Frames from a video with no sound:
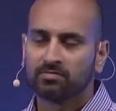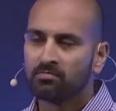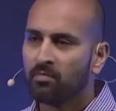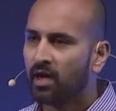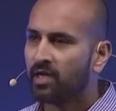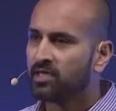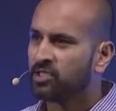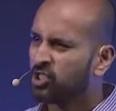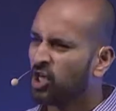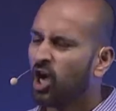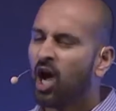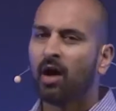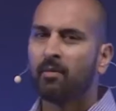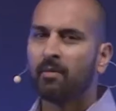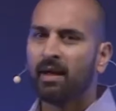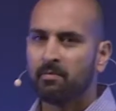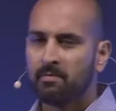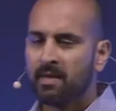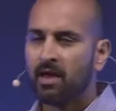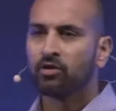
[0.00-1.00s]
My job
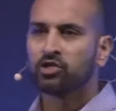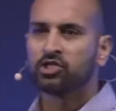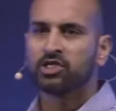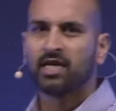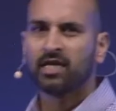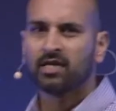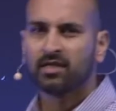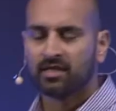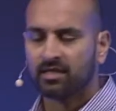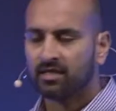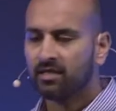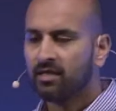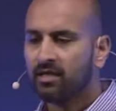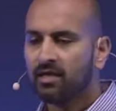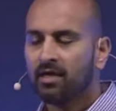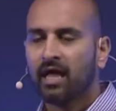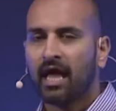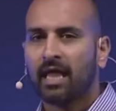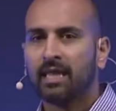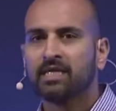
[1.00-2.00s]
at Mailshake,
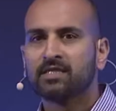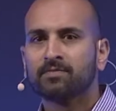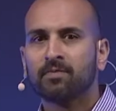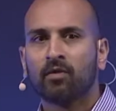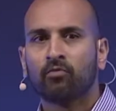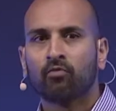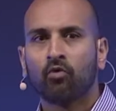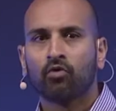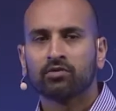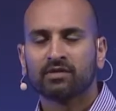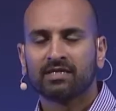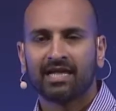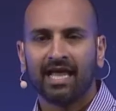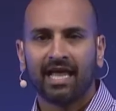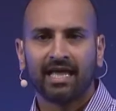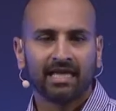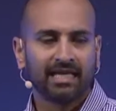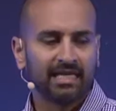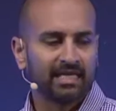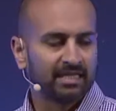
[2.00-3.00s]
at least my role
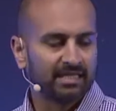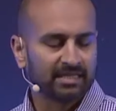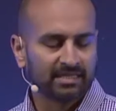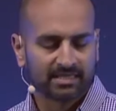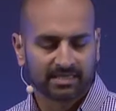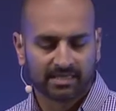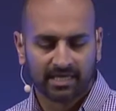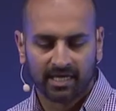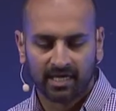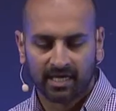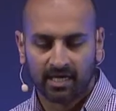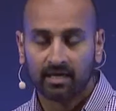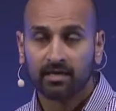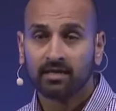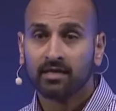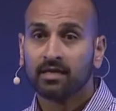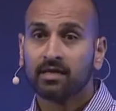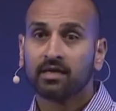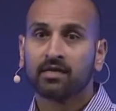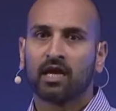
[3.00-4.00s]
today, is
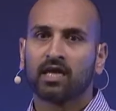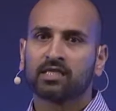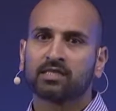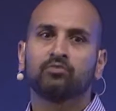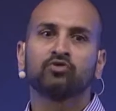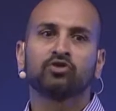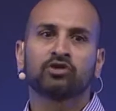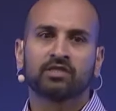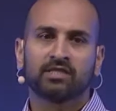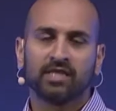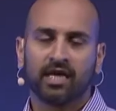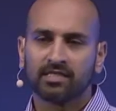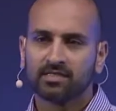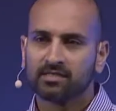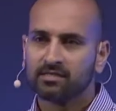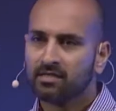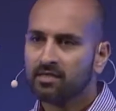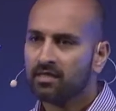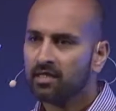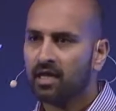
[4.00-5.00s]
customer
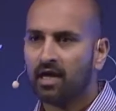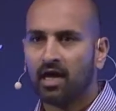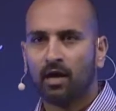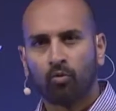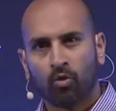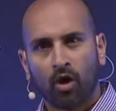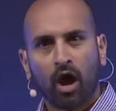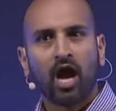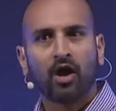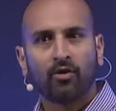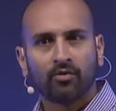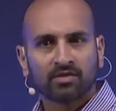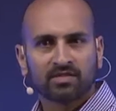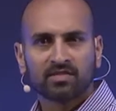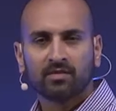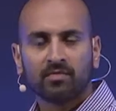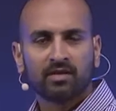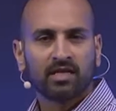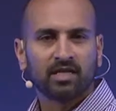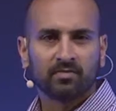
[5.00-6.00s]
success. We're hiring
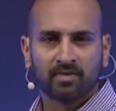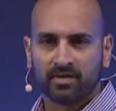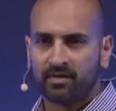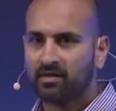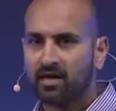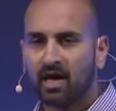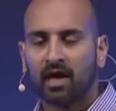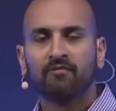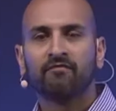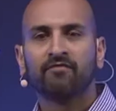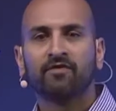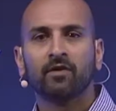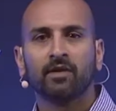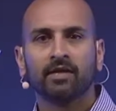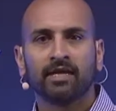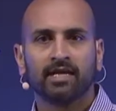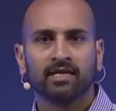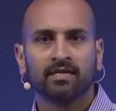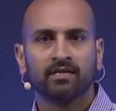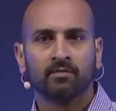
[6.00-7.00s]
somebody, but I'm filling
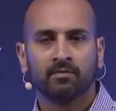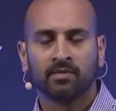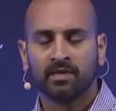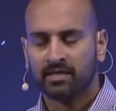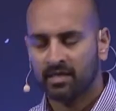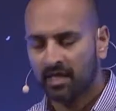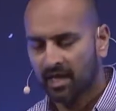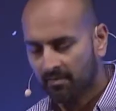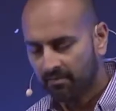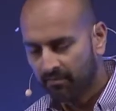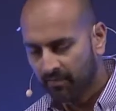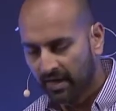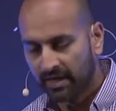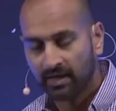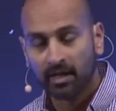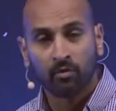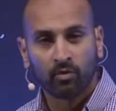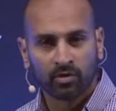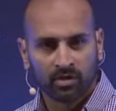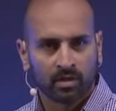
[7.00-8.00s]
in the meantime, and
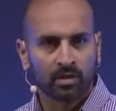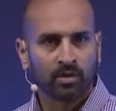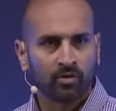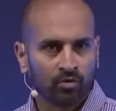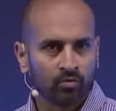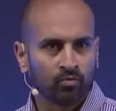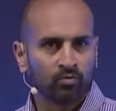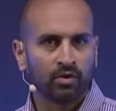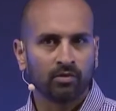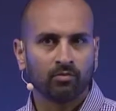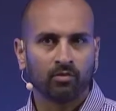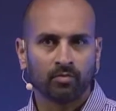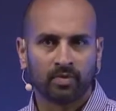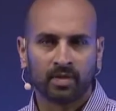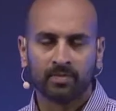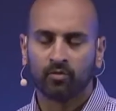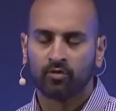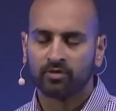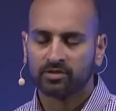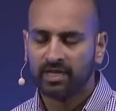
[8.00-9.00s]
I want to learn what
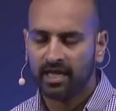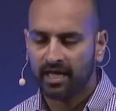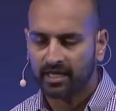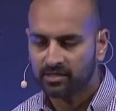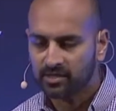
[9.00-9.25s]
people are saying.